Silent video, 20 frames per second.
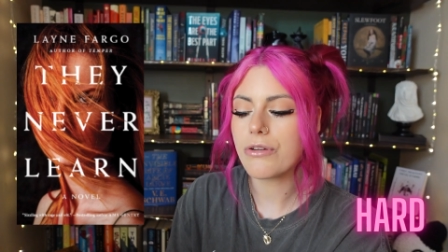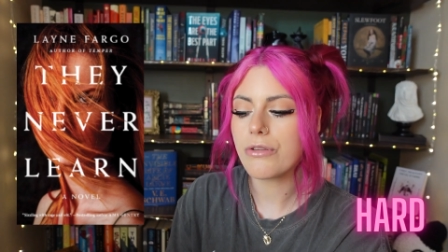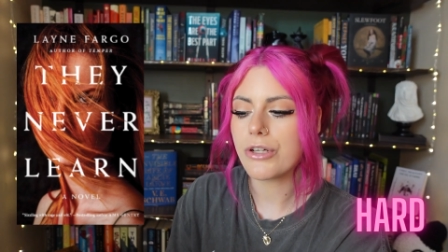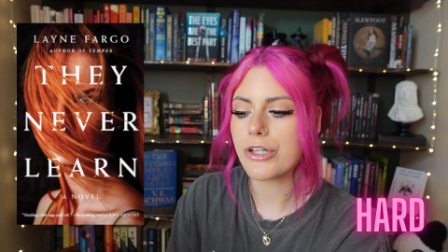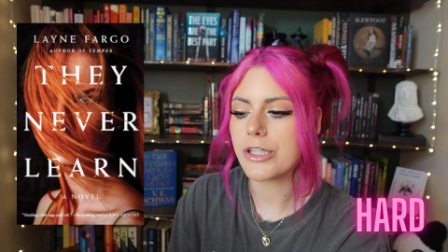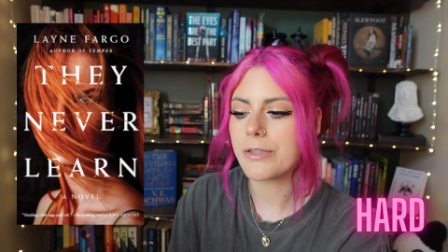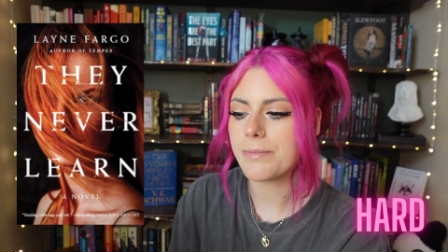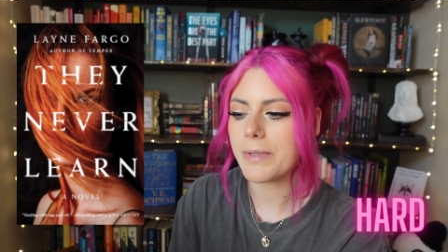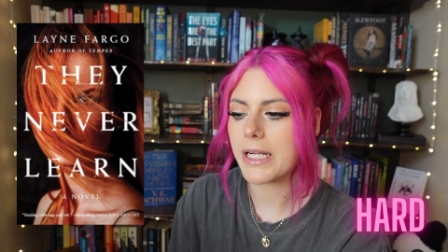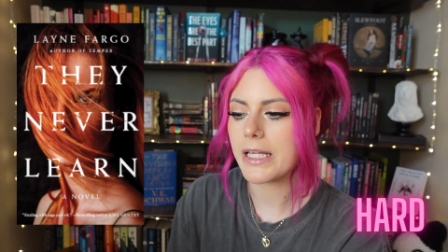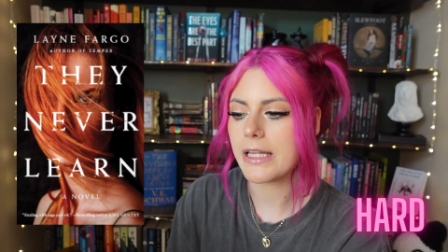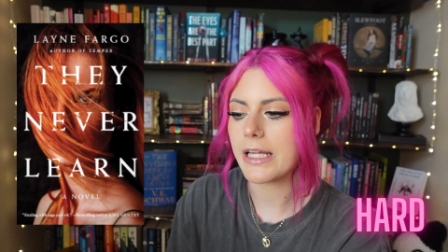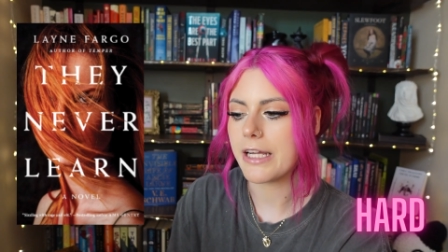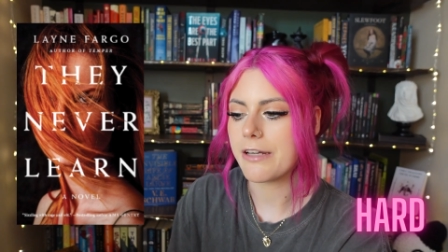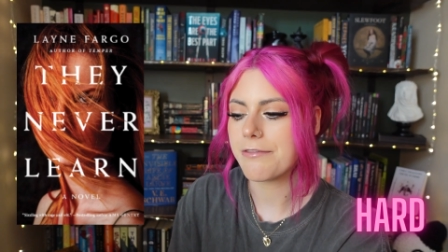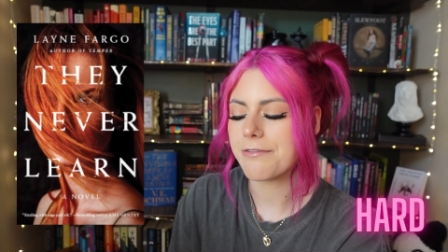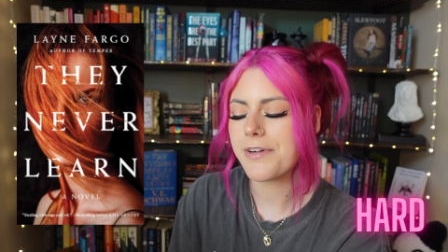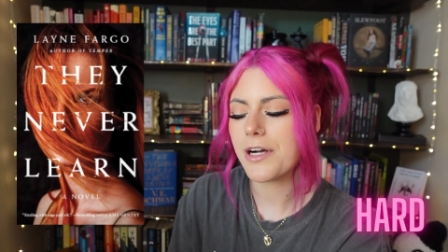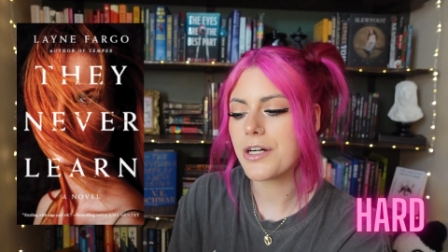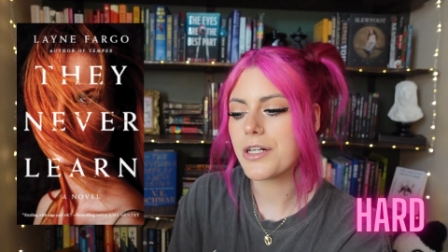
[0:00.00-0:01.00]
Learn by
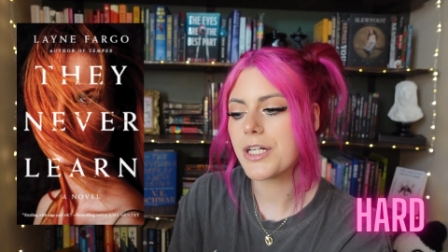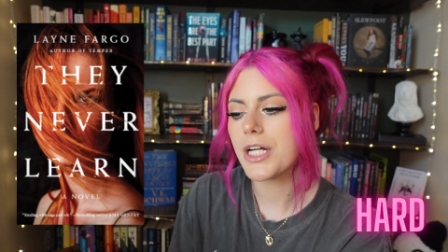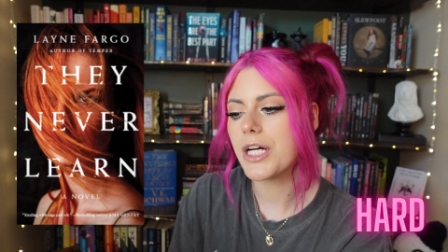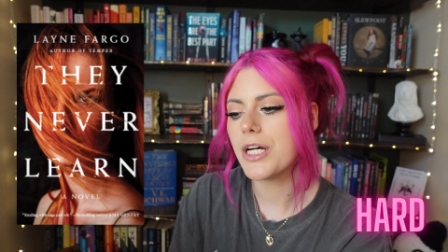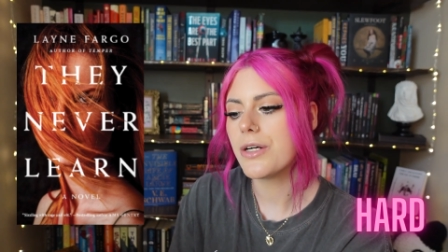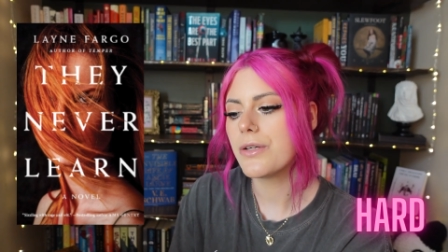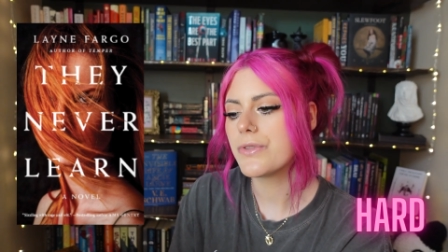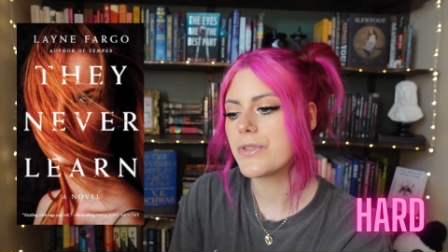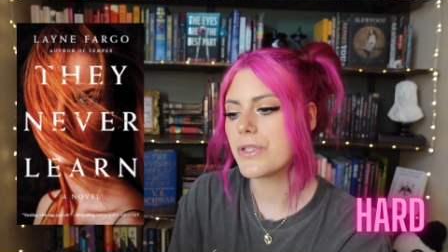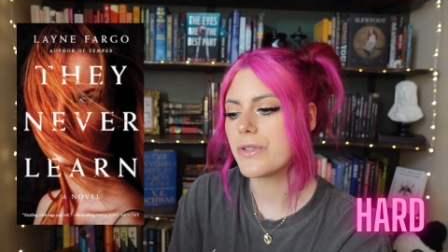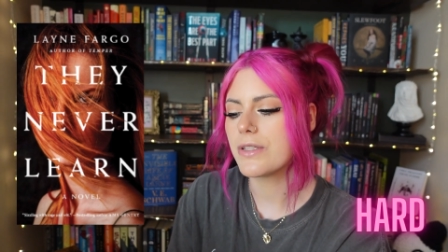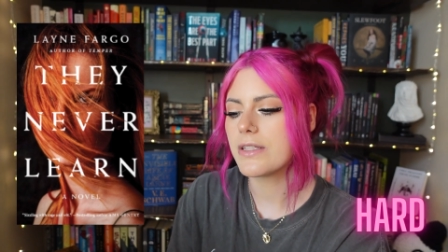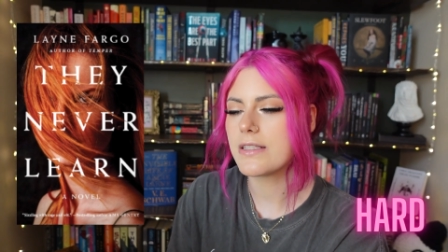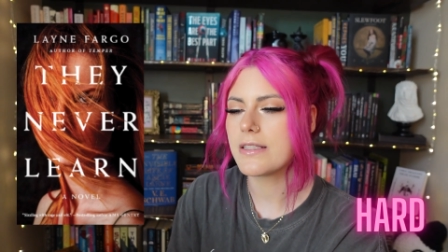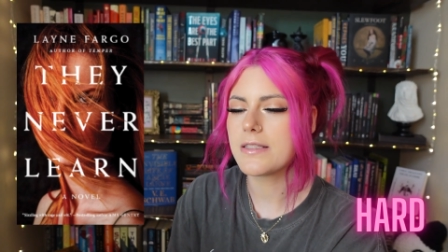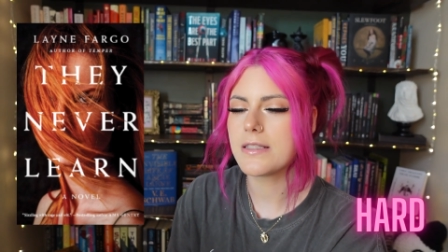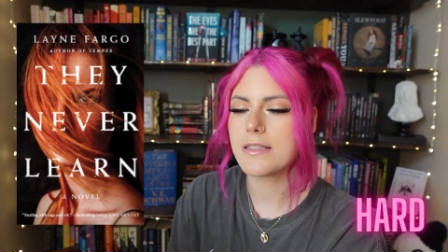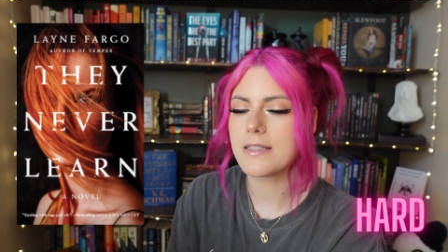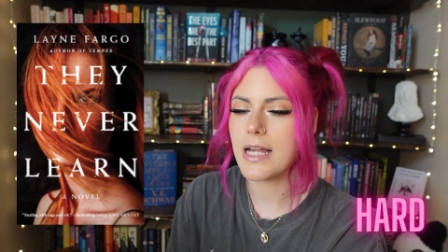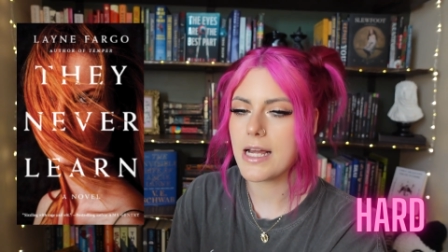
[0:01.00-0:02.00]
Lane Fargo. So this
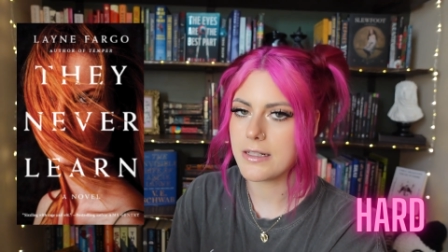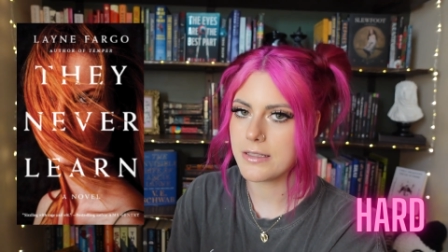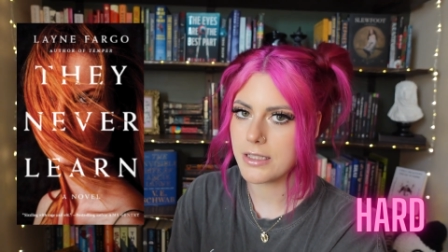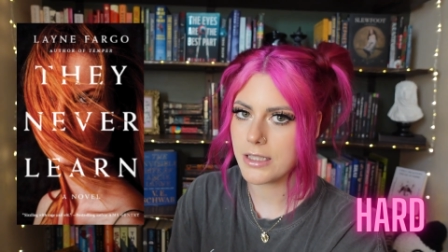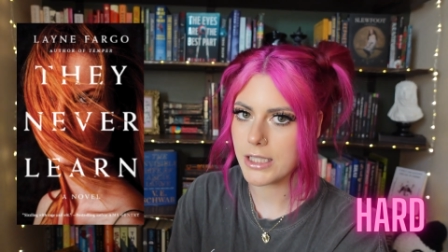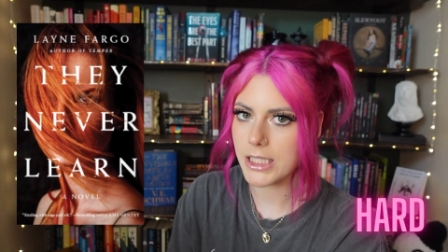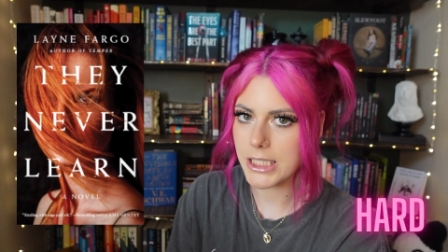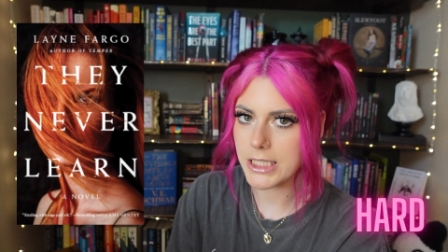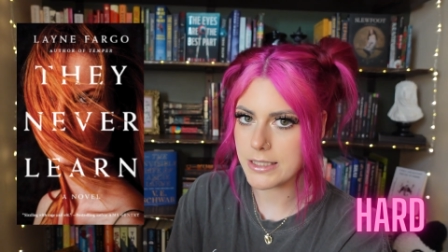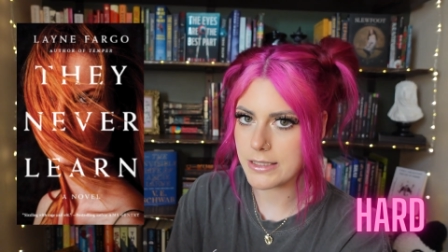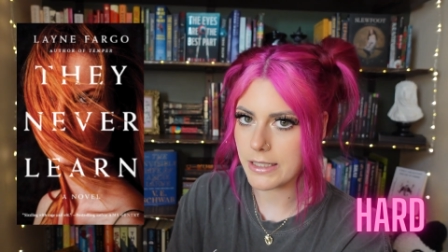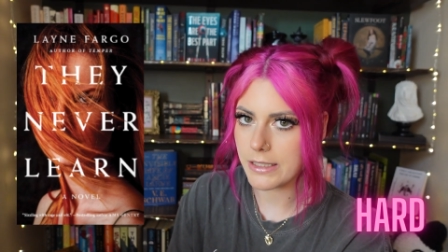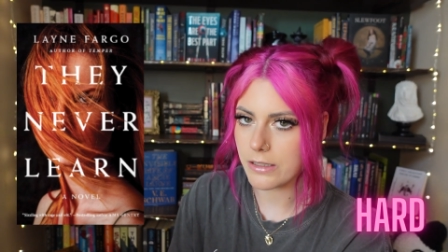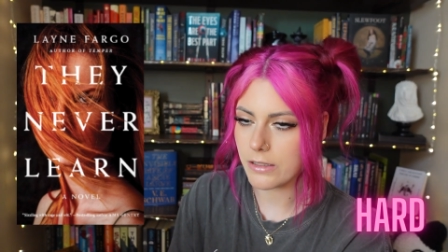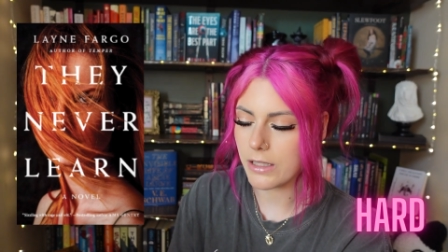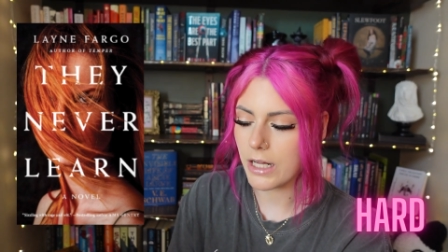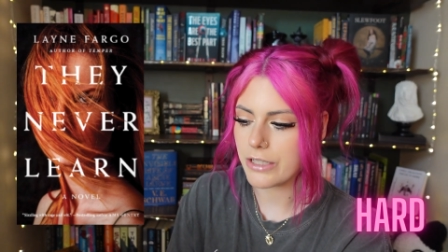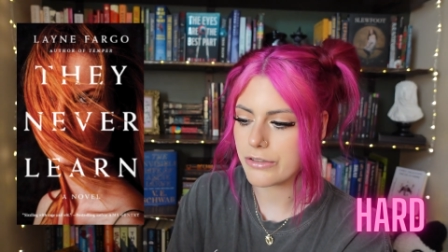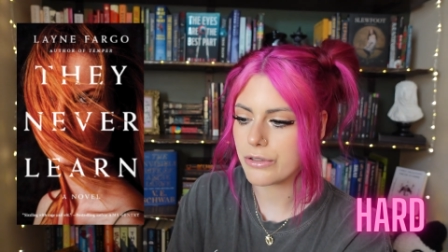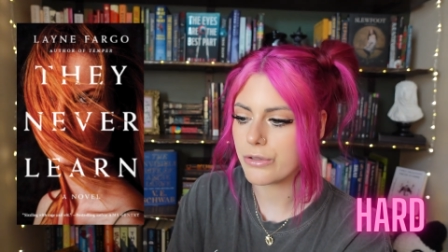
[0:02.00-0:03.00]
is technically a
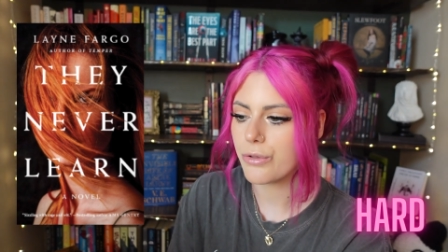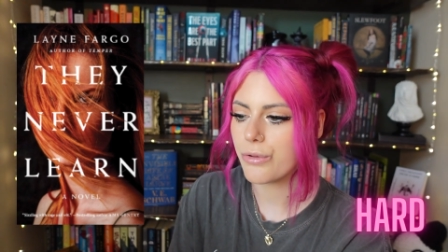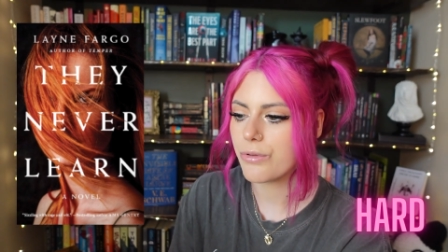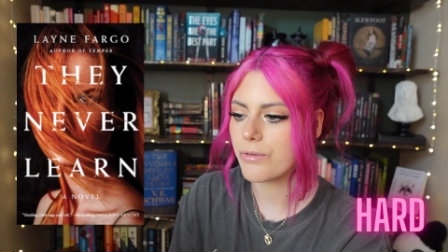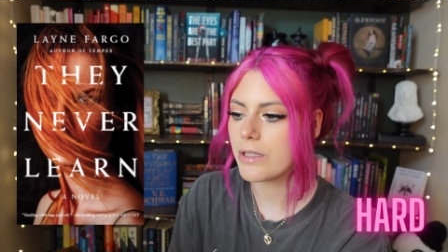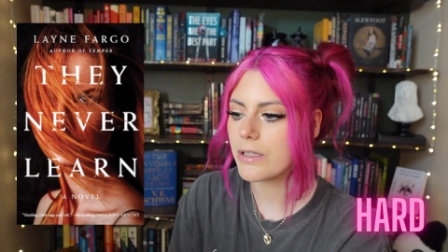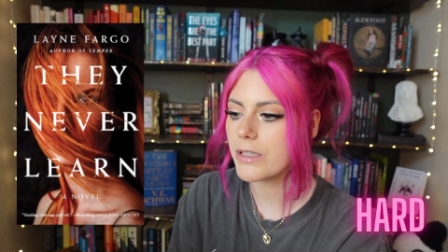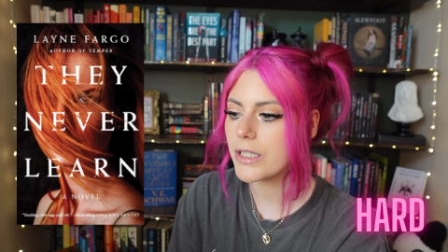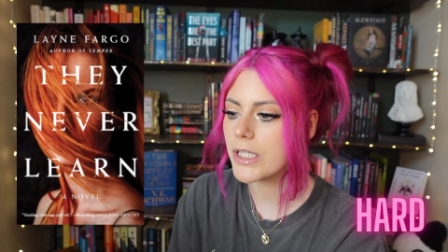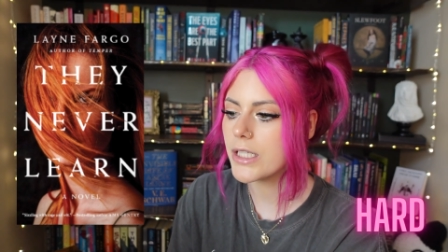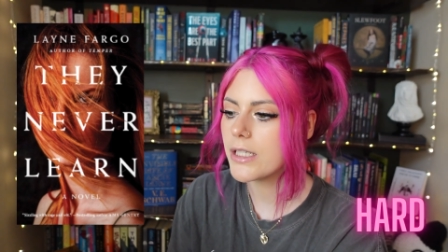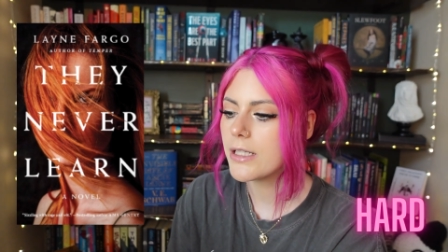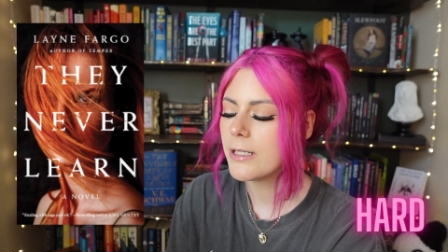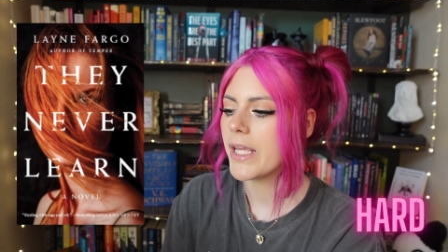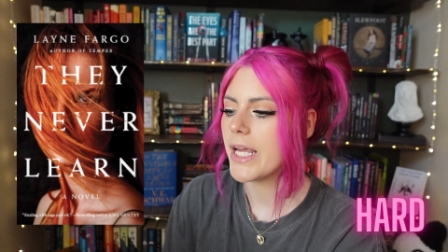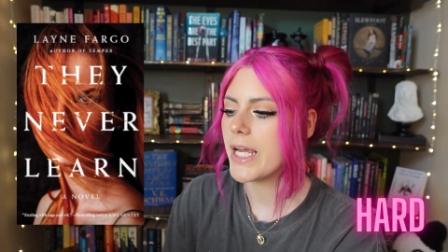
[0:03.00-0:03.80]
psychological thriller,